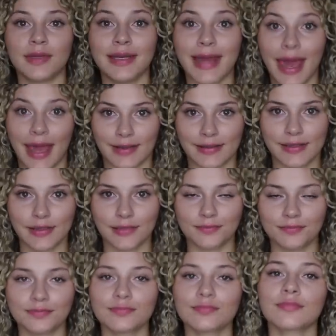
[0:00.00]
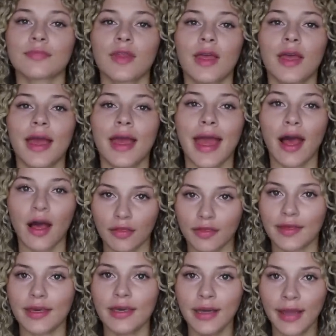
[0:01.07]
Next,
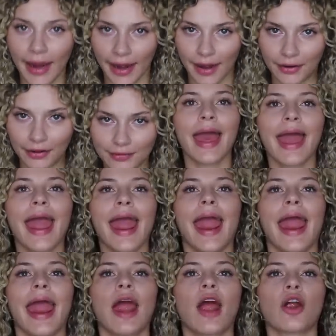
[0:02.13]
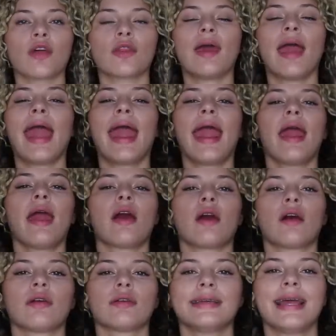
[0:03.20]
healthy hair. Hair, the
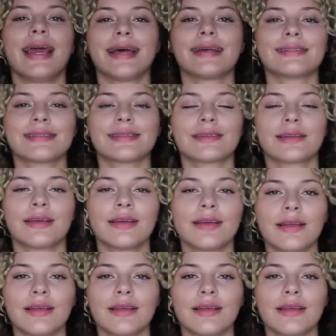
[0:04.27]
hair, yes.